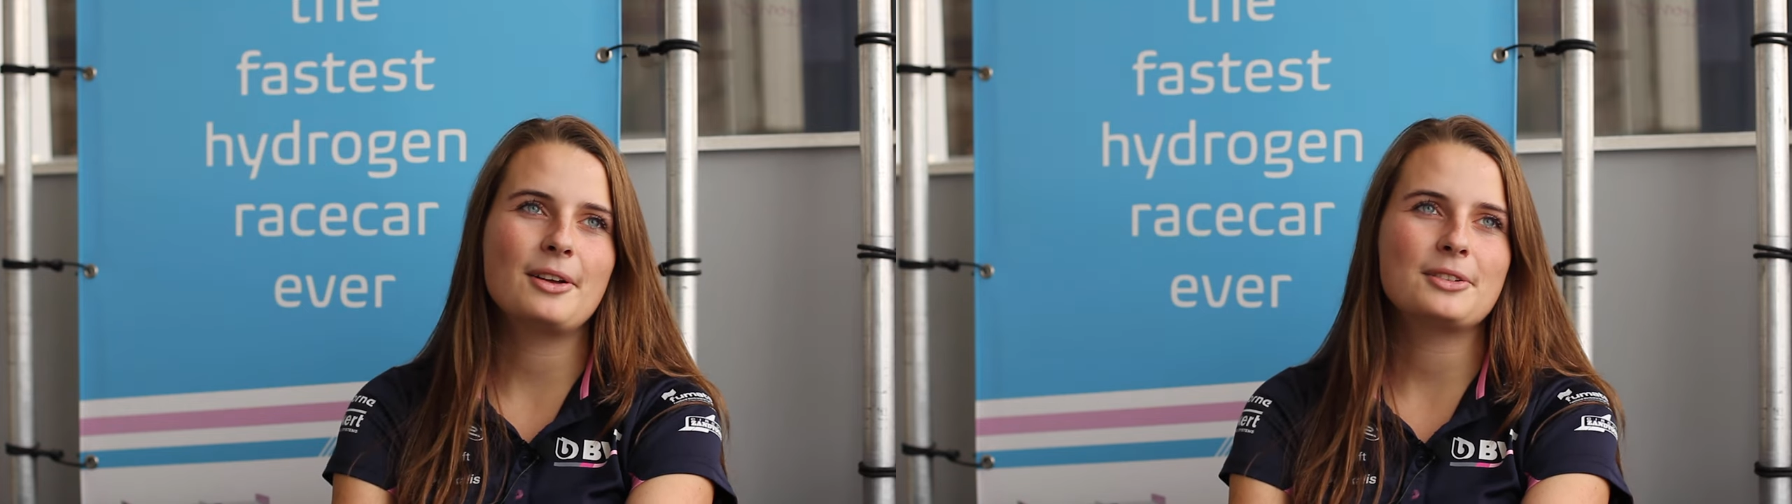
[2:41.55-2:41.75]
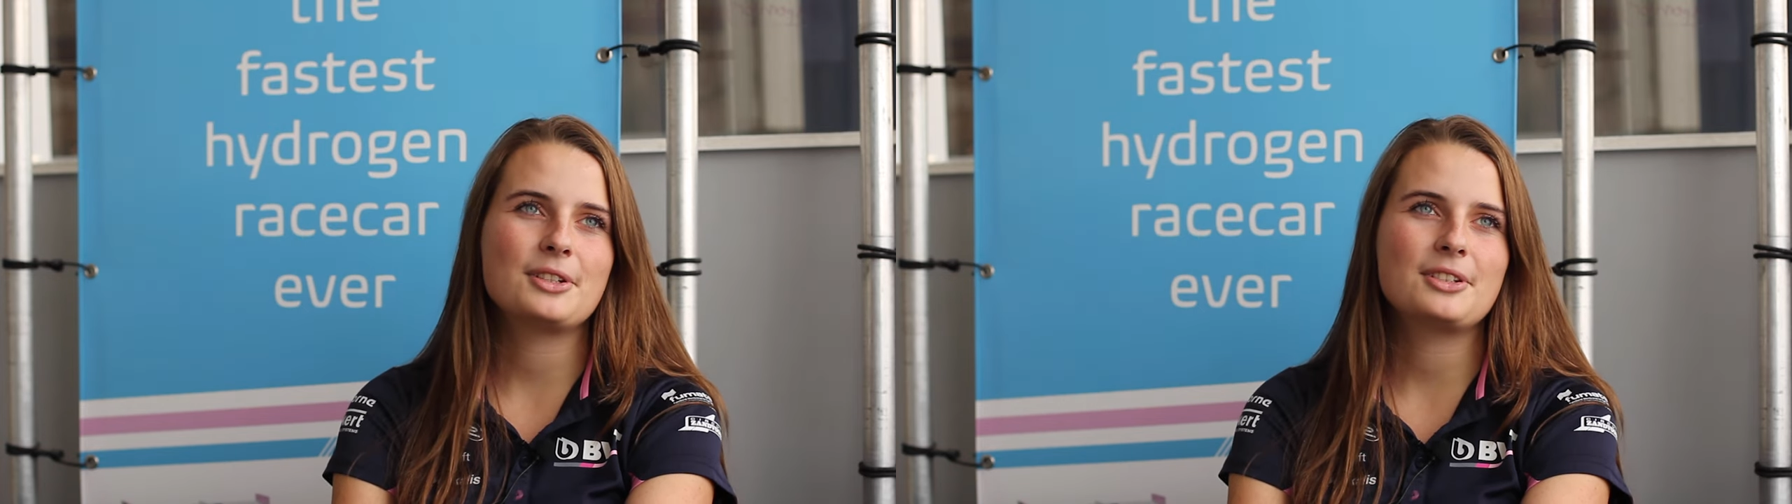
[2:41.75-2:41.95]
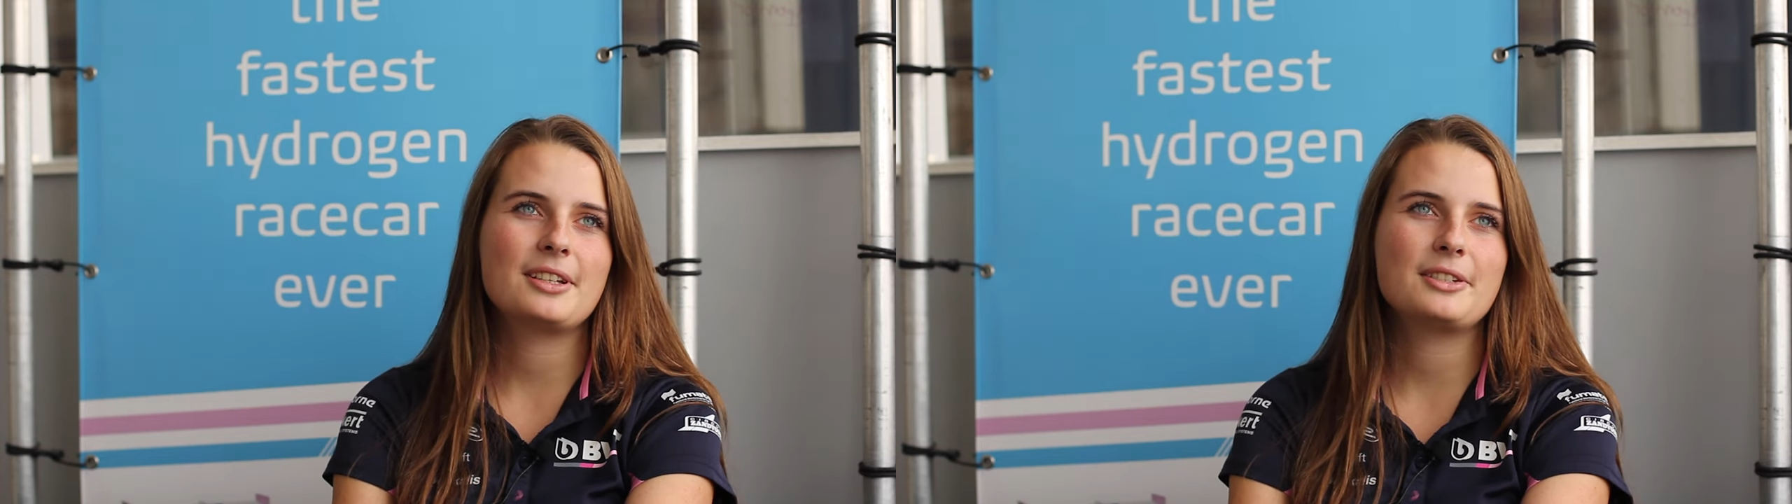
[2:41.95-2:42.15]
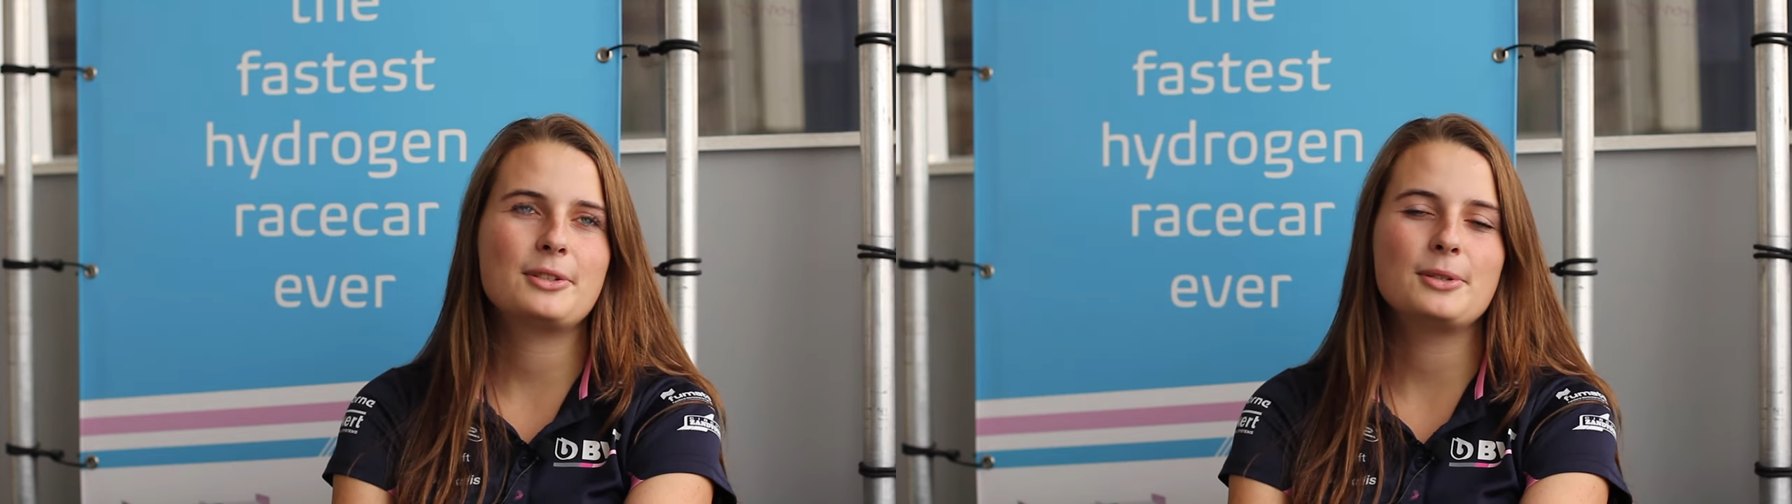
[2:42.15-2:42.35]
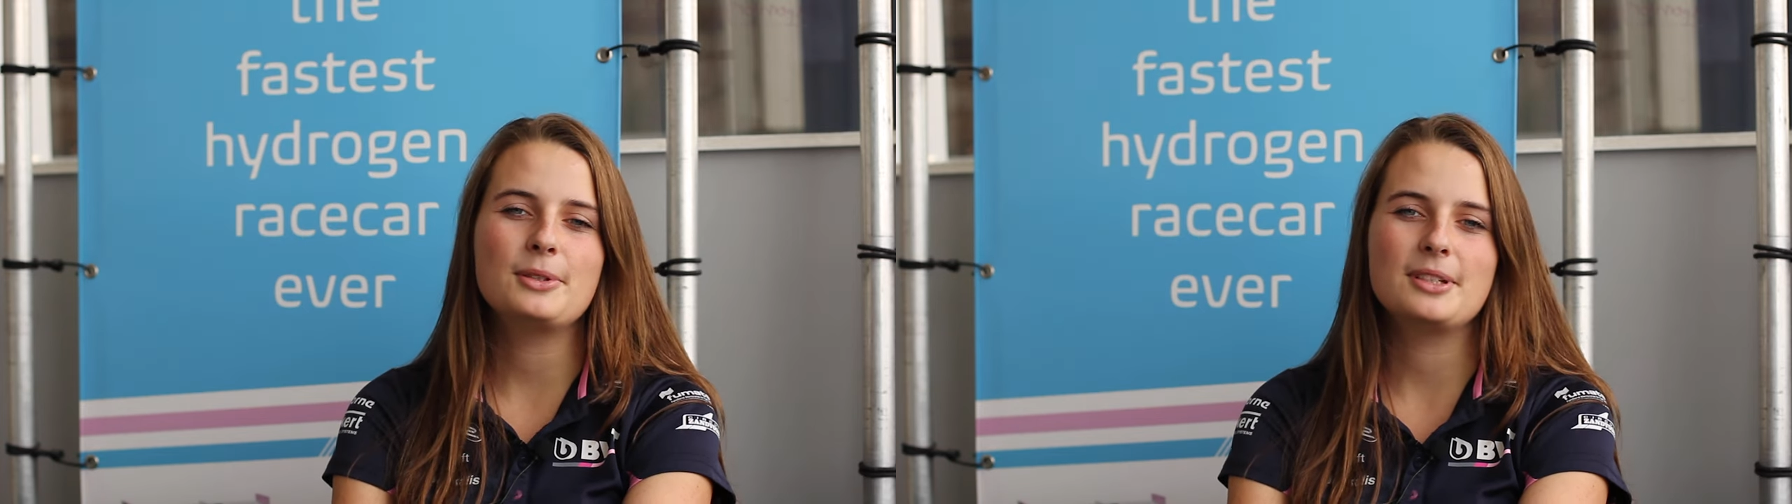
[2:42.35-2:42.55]
not just a
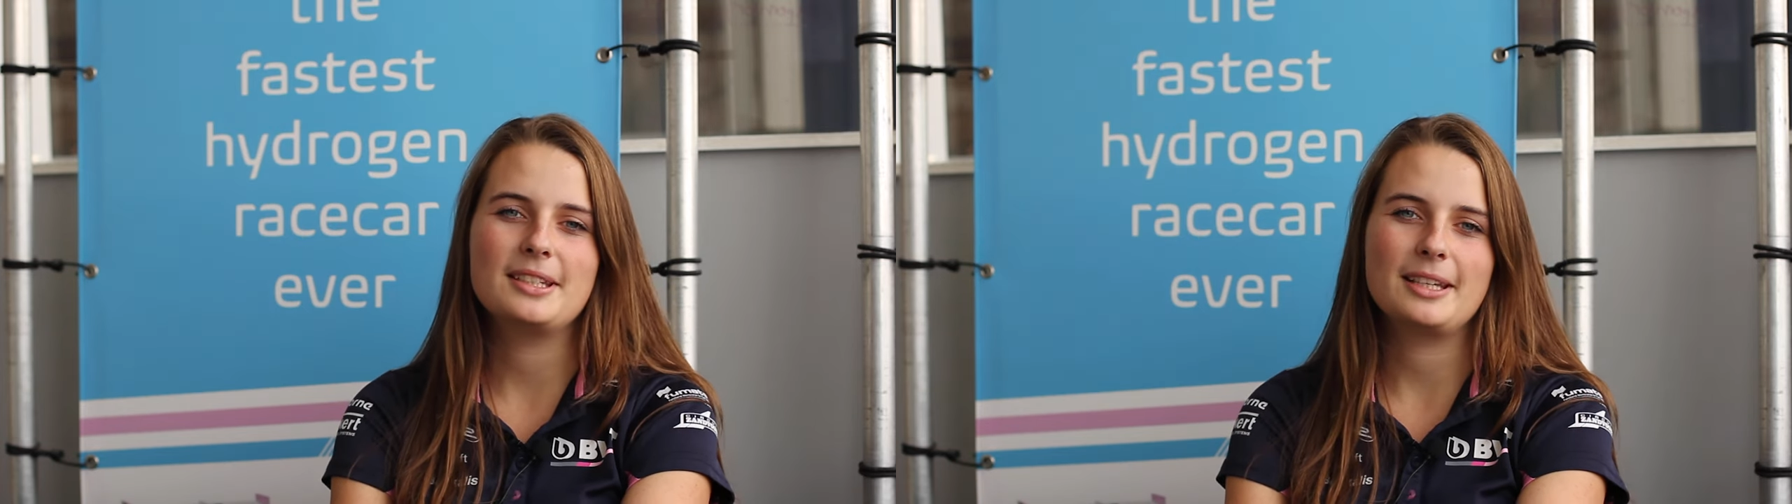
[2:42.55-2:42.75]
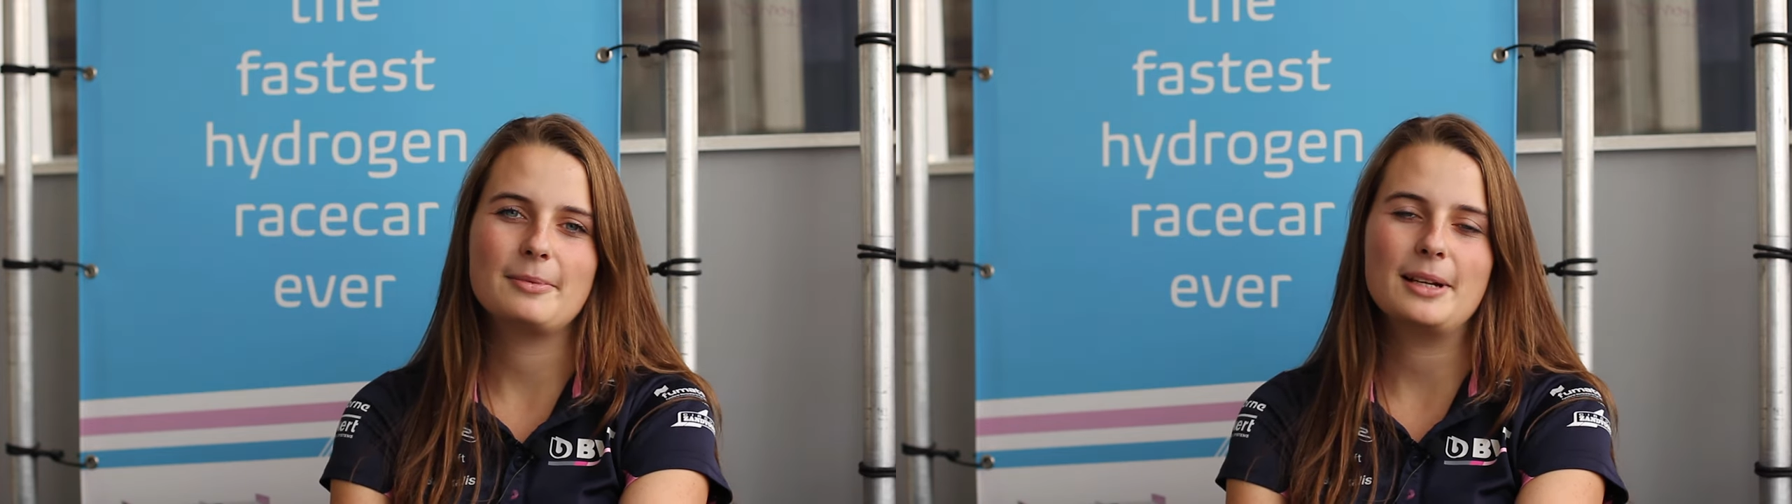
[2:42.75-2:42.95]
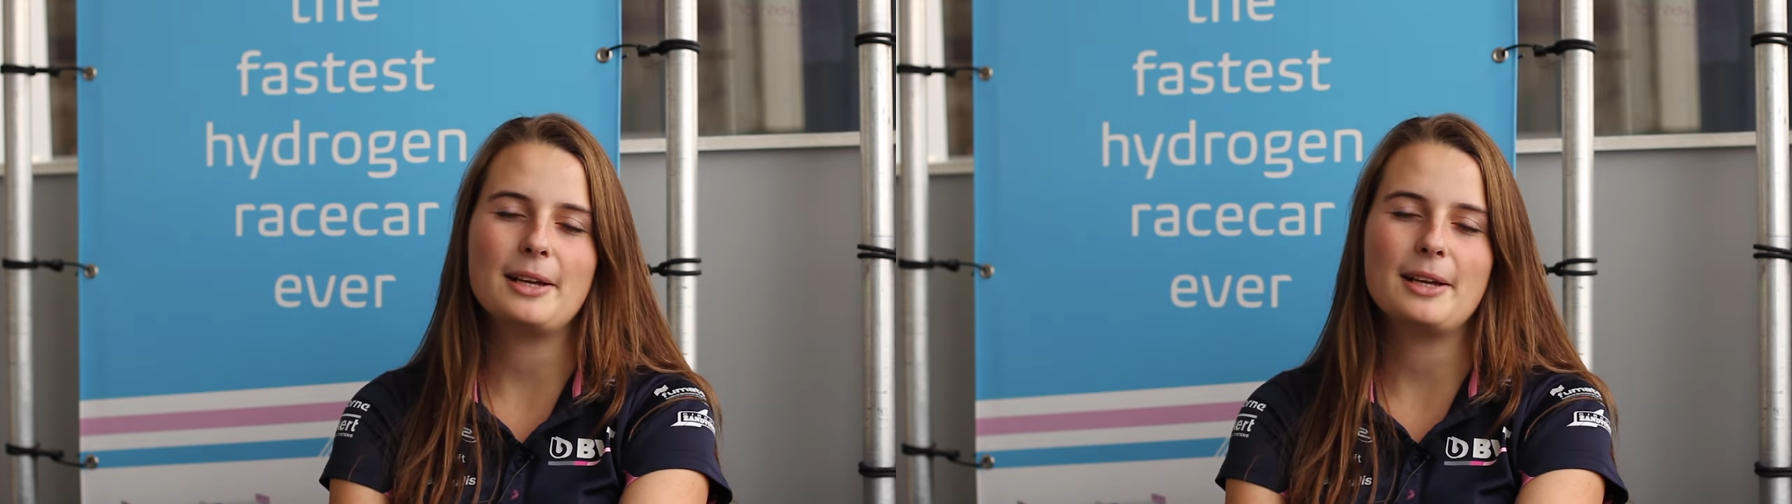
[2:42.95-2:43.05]
student team,